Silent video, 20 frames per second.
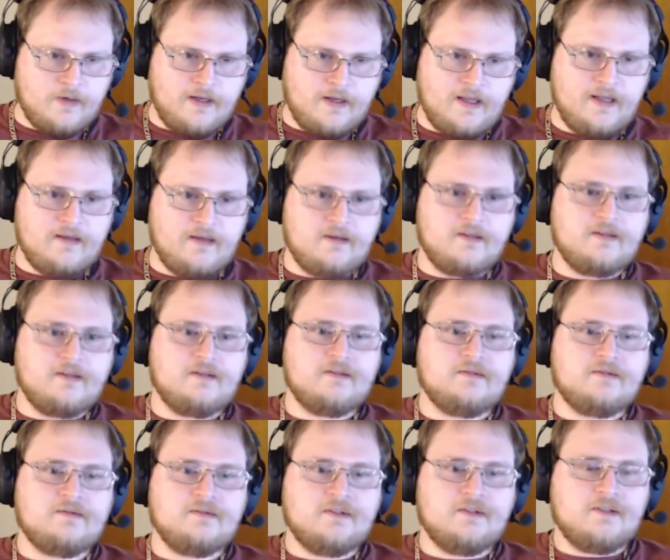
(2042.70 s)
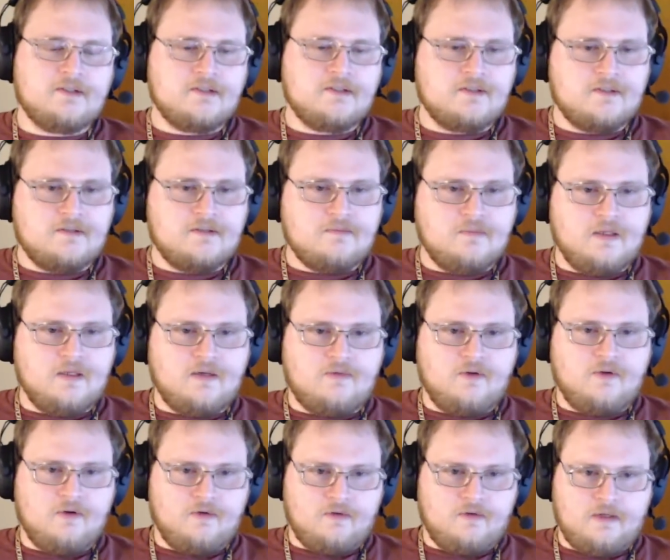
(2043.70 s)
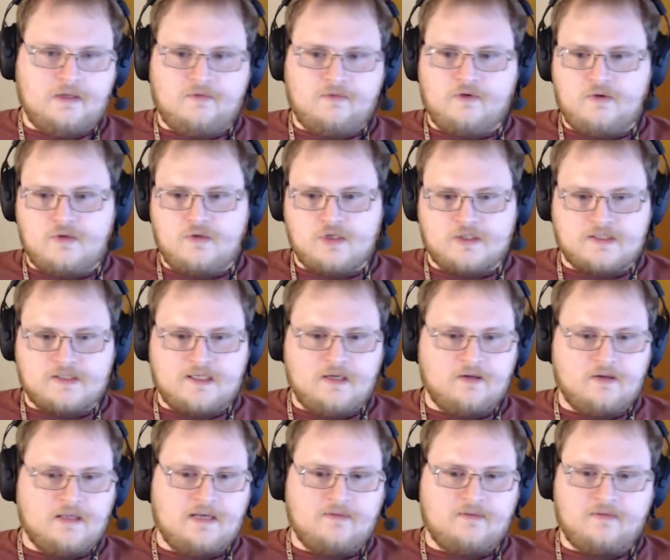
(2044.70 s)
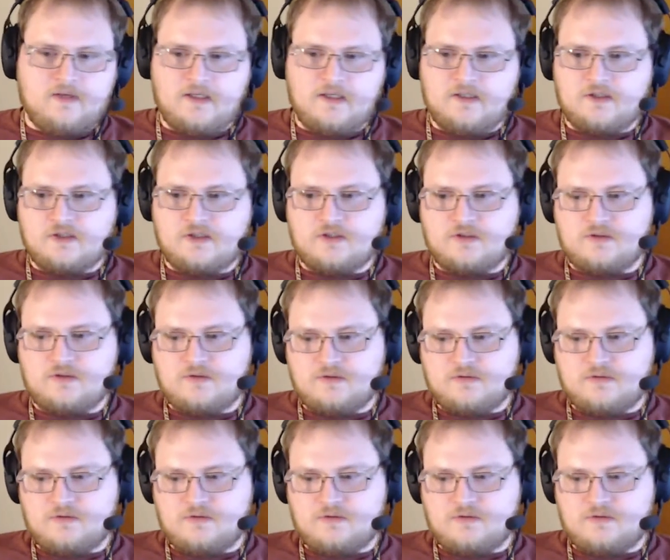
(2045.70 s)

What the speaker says: to eat it. But if you just kill that fish,